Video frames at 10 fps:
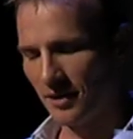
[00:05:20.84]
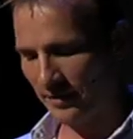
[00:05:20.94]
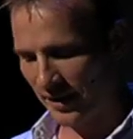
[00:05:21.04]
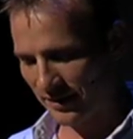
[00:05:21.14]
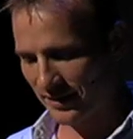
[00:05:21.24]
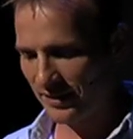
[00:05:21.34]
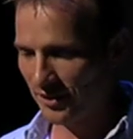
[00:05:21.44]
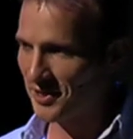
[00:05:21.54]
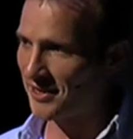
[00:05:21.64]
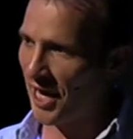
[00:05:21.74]
No, thanks.
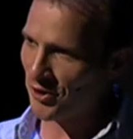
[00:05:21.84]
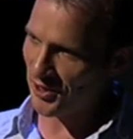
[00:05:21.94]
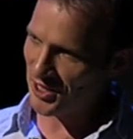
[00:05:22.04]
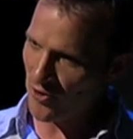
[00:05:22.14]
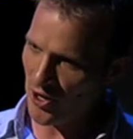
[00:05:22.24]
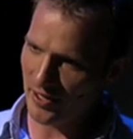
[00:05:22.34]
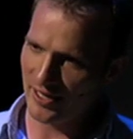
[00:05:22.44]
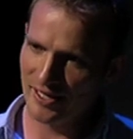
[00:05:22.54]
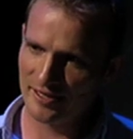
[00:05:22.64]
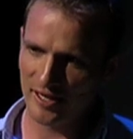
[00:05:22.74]
There was a guy across the
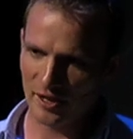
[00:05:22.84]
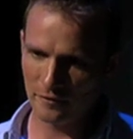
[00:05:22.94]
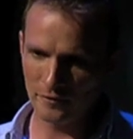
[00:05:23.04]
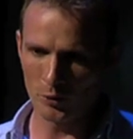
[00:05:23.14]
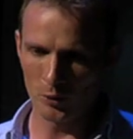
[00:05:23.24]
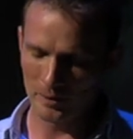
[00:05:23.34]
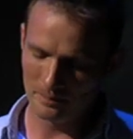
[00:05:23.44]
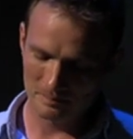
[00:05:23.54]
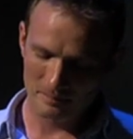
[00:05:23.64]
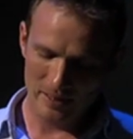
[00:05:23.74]
road selling fool.
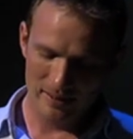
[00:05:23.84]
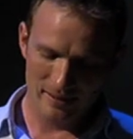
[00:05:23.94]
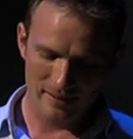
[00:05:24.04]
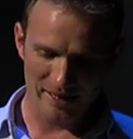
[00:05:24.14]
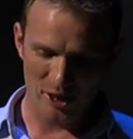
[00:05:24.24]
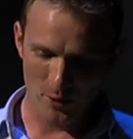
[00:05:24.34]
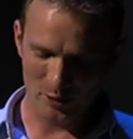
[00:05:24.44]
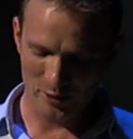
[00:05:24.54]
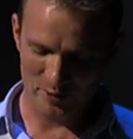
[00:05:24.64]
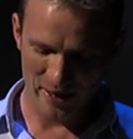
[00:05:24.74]
I don't know
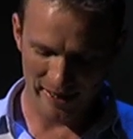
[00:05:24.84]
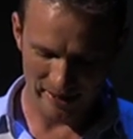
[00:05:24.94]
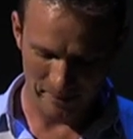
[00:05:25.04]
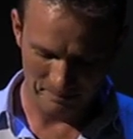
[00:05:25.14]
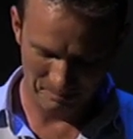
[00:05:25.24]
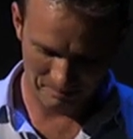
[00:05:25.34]
which one was better.